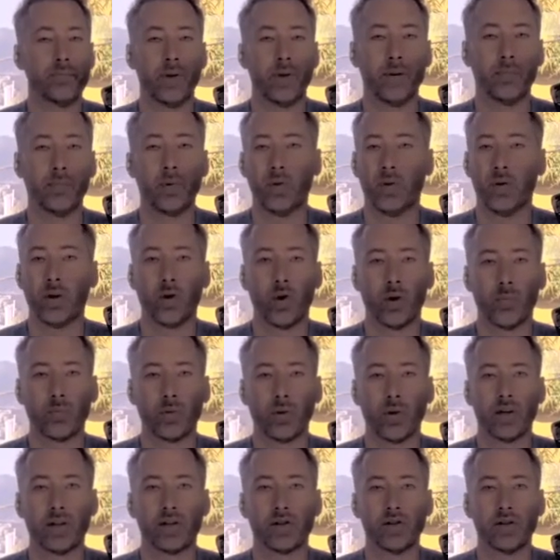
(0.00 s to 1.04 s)
people and
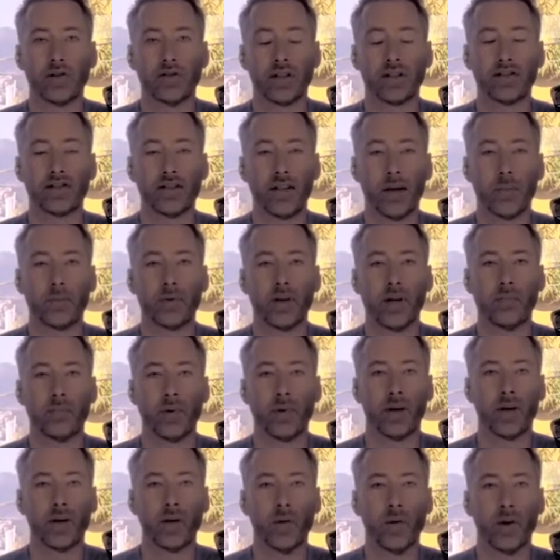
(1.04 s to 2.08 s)
corporations accepting
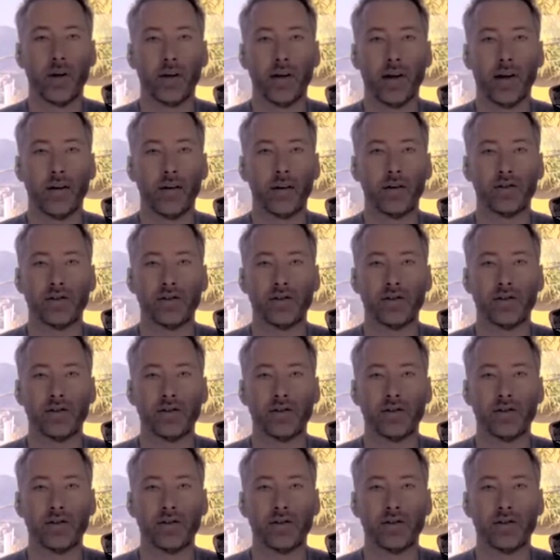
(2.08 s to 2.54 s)
Bitcoin now,